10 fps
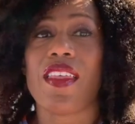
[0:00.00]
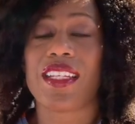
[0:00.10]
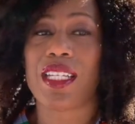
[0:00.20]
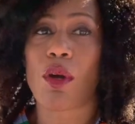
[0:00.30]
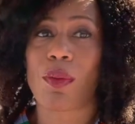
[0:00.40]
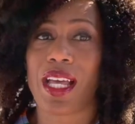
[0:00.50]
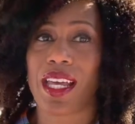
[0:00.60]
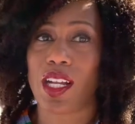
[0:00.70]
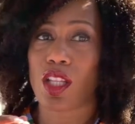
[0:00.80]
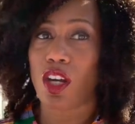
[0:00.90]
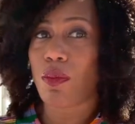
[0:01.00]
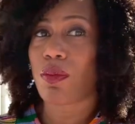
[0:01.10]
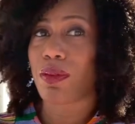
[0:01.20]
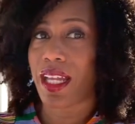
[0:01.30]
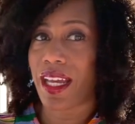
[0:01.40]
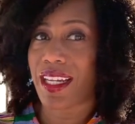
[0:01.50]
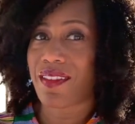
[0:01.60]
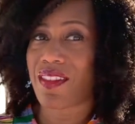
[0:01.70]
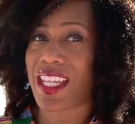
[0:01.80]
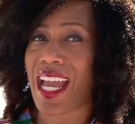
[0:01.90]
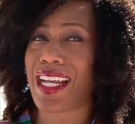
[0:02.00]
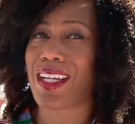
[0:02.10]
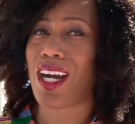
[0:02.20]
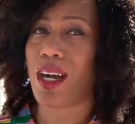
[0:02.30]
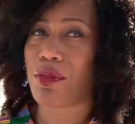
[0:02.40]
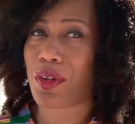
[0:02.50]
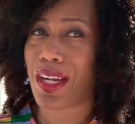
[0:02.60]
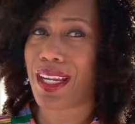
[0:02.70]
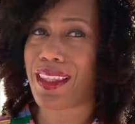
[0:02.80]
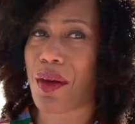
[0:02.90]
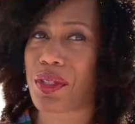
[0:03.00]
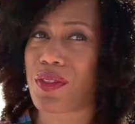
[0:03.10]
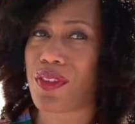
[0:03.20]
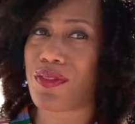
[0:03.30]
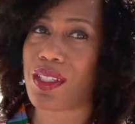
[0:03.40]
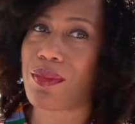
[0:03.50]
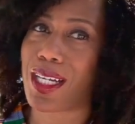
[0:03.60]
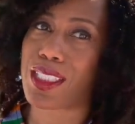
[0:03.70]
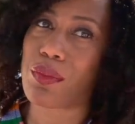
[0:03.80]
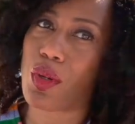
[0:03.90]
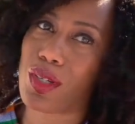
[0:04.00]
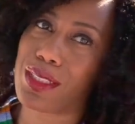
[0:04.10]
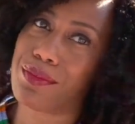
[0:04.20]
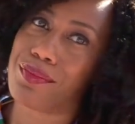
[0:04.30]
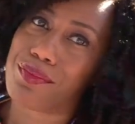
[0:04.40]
that T-Mobile had a global plan, and then they had an upgrade that was $50 more.